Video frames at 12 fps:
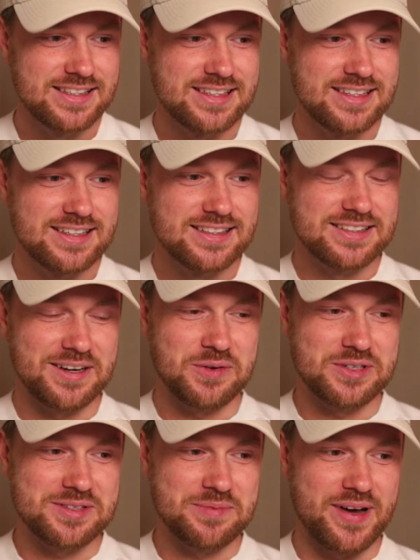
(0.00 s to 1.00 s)
So I
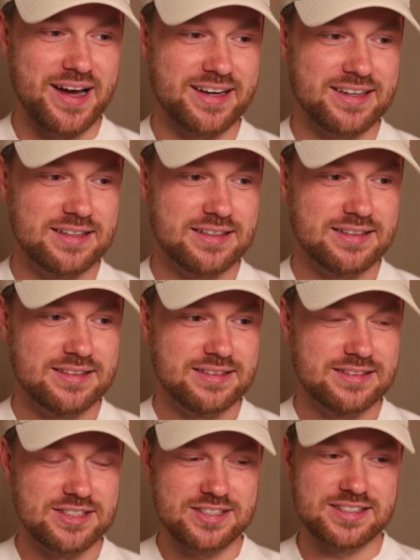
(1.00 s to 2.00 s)
watched them back.
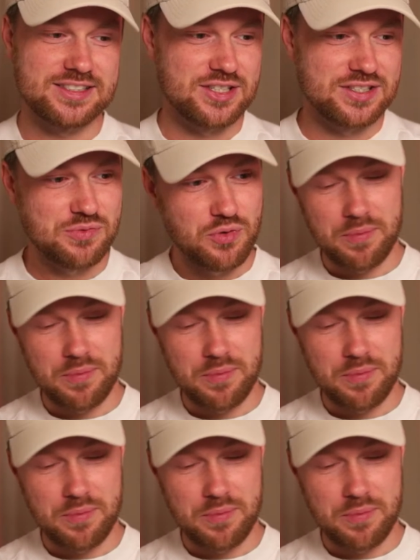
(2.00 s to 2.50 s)
Just for